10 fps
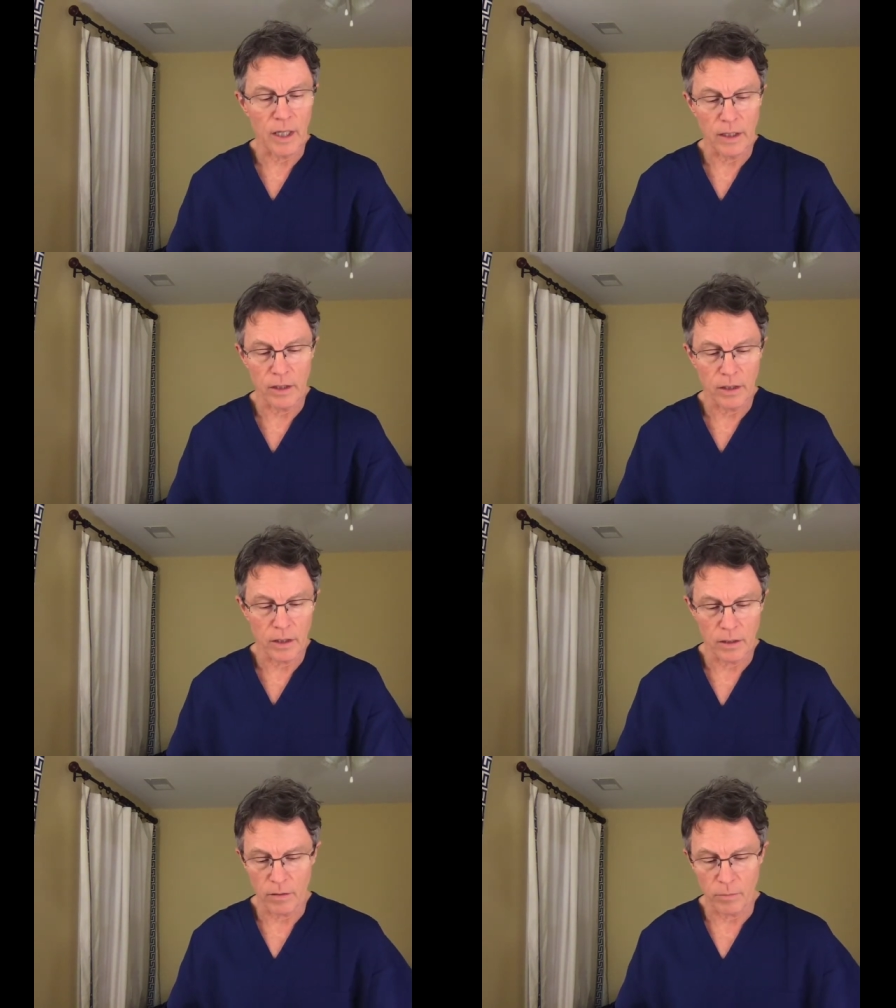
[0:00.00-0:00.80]
that as a
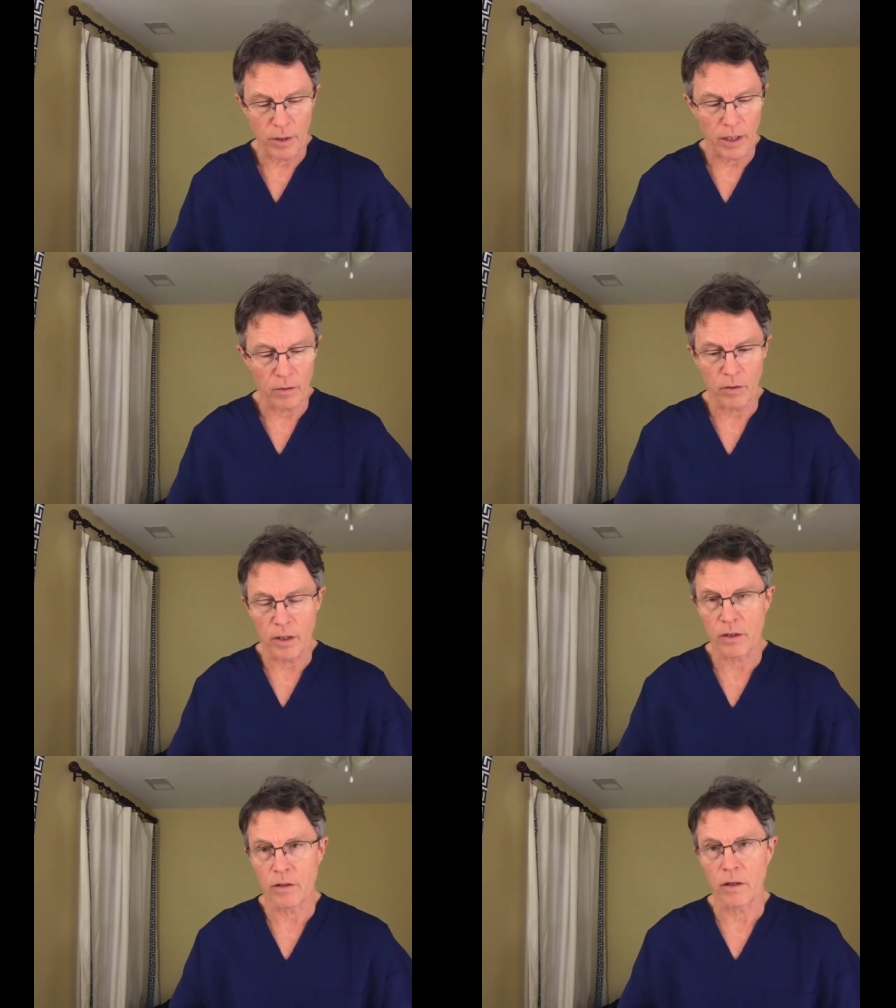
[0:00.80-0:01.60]
signal pathway
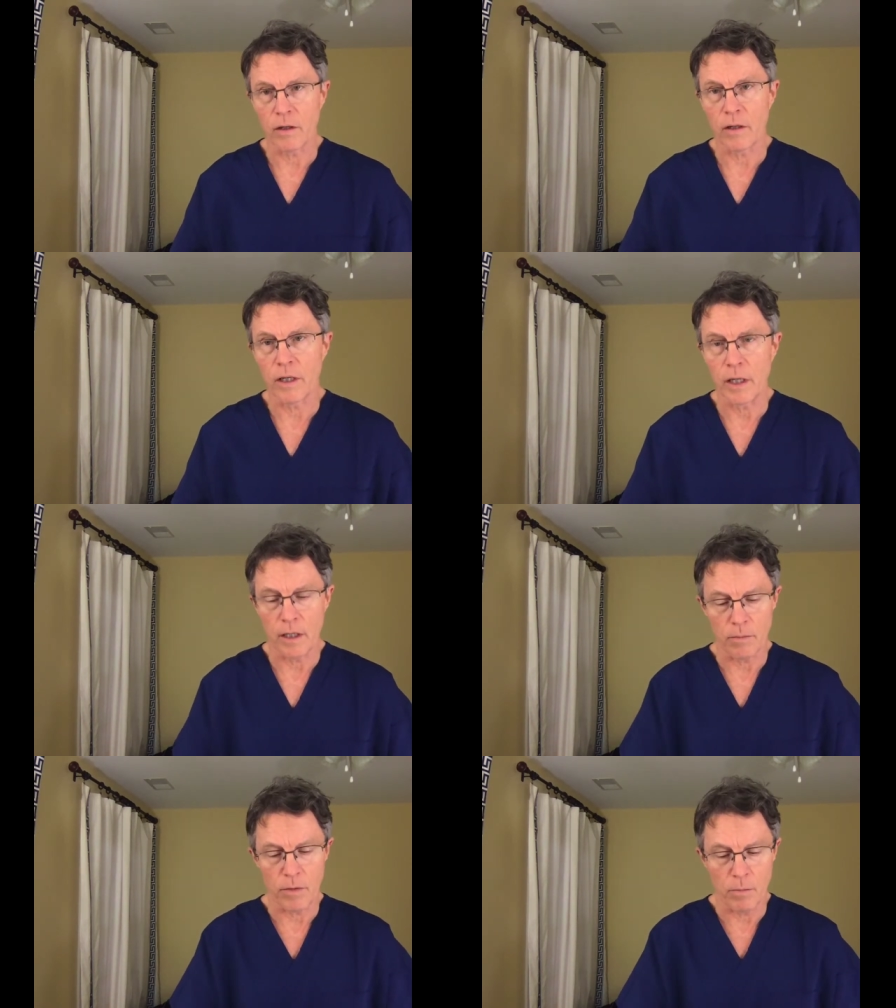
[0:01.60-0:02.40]
to start cleaning
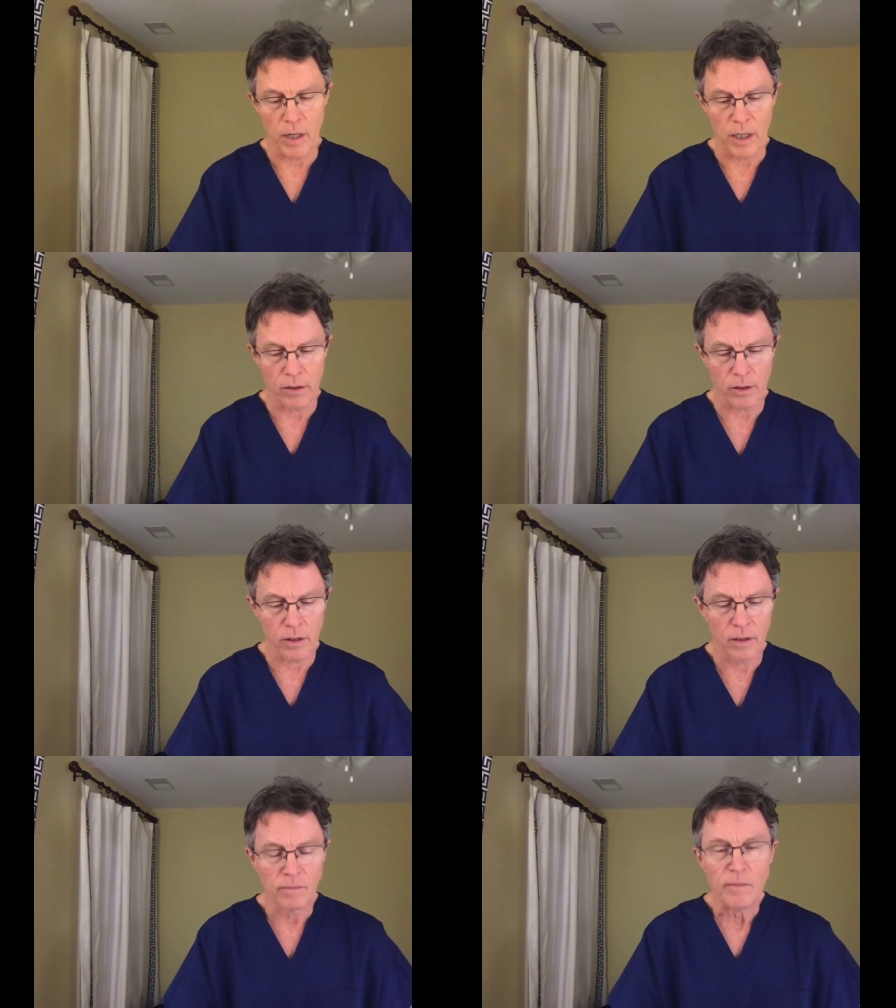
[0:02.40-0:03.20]
up the mess.
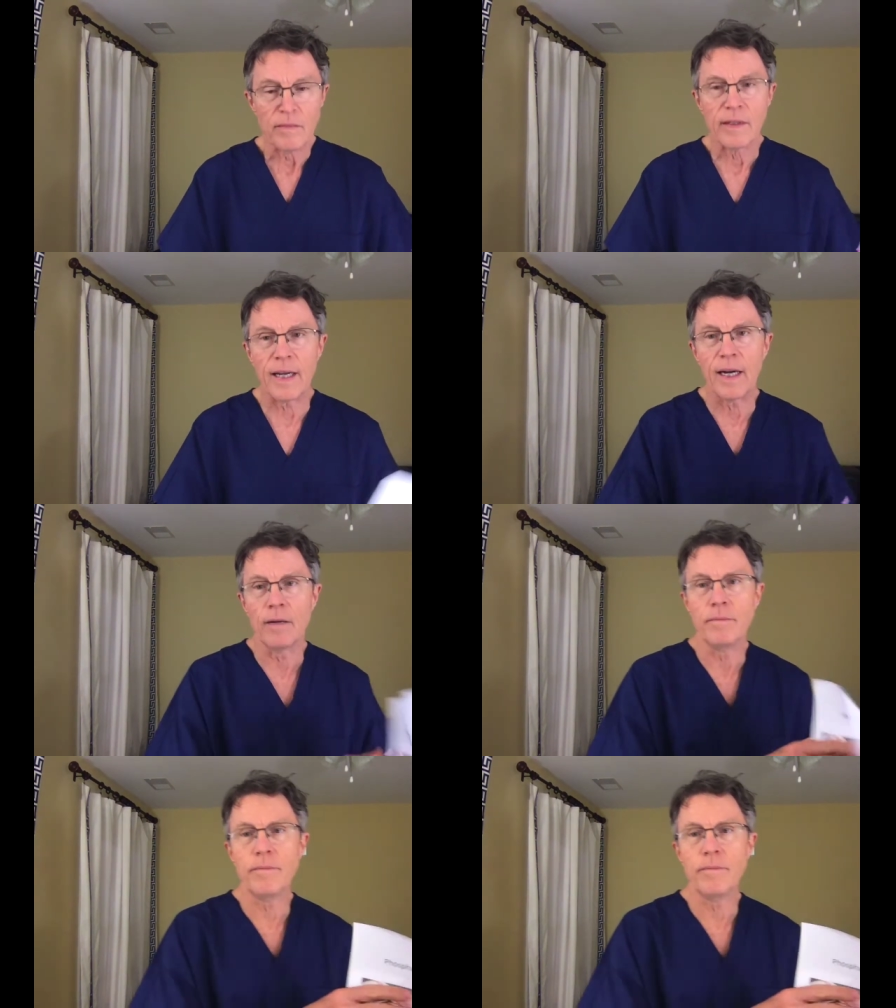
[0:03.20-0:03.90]
Now,